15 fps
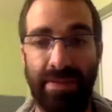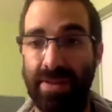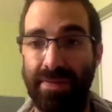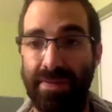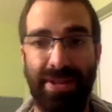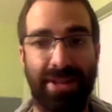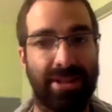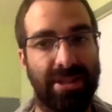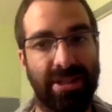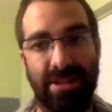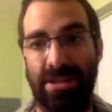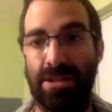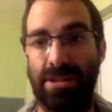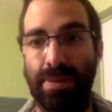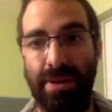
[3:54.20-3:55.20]
if he does get
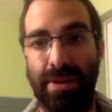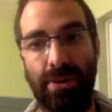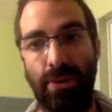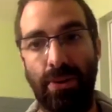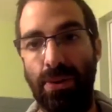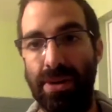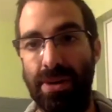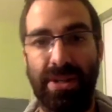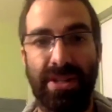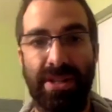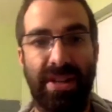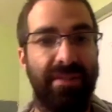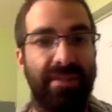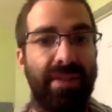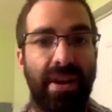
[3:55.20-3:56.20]
suspended or does
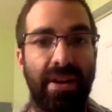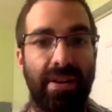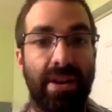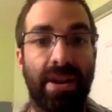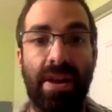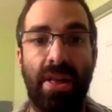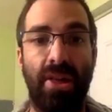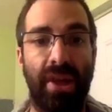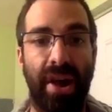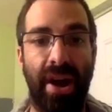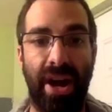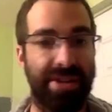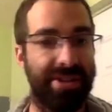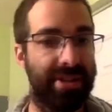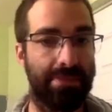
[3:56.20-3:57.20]
get fired,
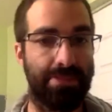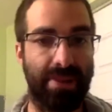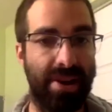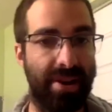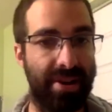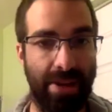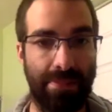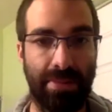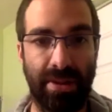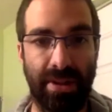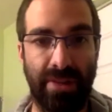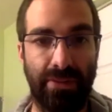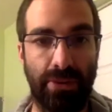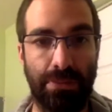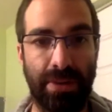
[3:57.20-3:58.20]
Isaac Brown, I
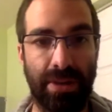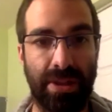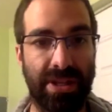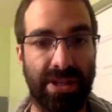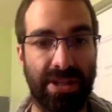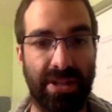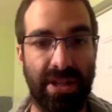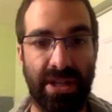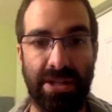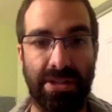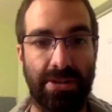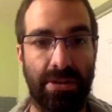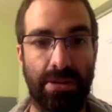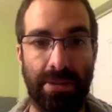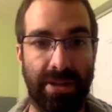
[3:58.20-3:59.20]
believe, will be the
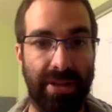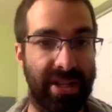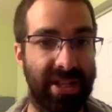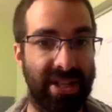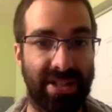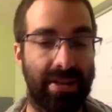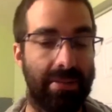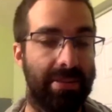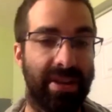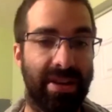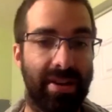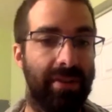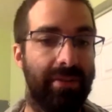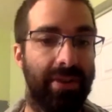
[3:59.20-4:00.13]
interim, and he's going to be a hell of a